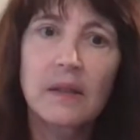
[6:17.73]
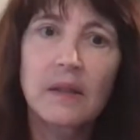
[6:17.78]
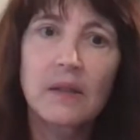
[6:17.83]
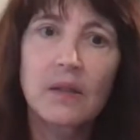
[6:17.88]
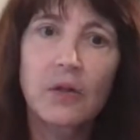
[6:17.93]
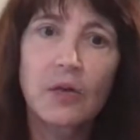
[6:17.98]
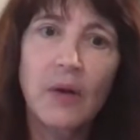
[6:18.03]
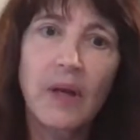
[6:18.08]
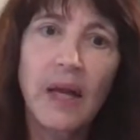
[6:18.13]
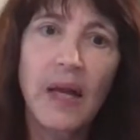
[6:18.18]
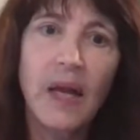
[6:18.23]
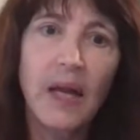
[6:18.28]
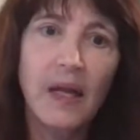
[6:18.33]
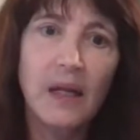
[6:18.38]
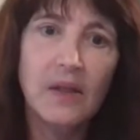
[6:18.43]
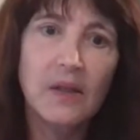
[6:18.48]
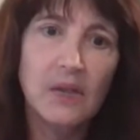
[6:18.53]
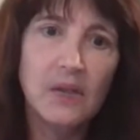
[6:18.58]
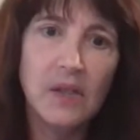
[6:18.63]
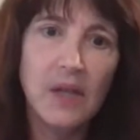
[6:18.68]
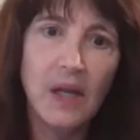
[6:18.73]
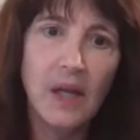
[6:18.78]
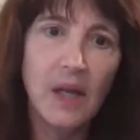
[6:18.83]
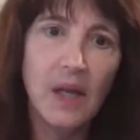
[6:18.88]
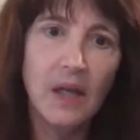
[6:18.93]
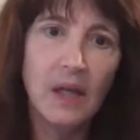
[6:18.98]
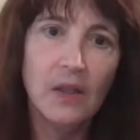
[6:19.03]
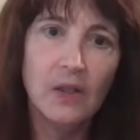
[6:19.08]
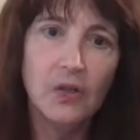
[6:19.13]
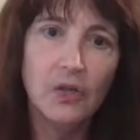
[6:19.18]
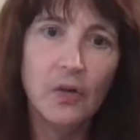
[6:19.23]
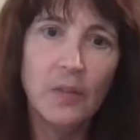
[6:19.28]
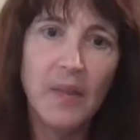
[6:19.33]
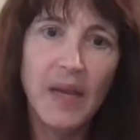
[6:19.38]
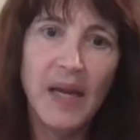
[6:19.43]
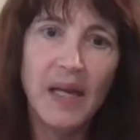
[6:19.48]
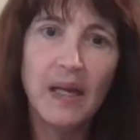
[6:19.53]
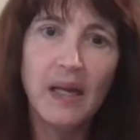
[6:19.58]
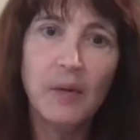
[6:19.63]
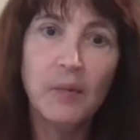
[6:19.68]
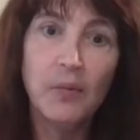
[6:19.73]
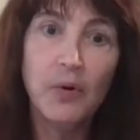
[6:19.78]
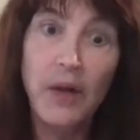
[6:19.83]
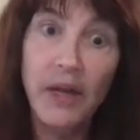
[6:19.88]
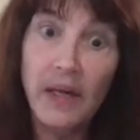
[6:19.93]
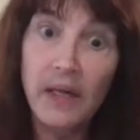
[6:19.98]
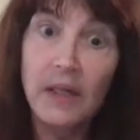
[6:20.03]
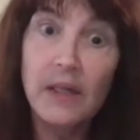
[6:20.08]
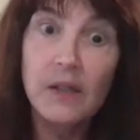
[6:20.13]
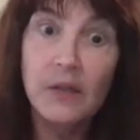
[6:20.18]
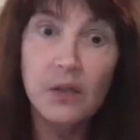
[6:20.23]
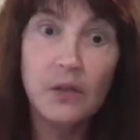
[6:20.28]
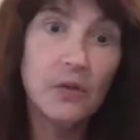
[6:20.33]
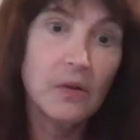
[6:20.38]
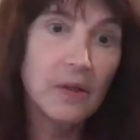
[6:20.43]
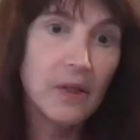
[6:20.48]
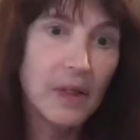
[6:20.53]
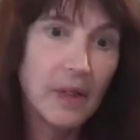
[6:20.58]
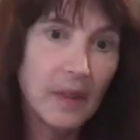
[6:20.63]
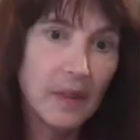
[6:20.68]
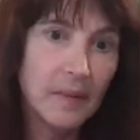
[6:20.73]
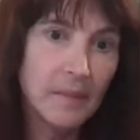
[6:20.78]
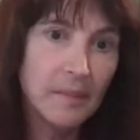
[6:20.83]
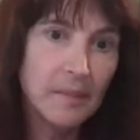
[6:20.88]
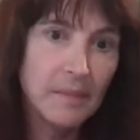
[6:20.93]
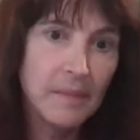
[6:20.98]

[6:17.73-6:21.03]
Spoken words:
creates a traumatic brain injury,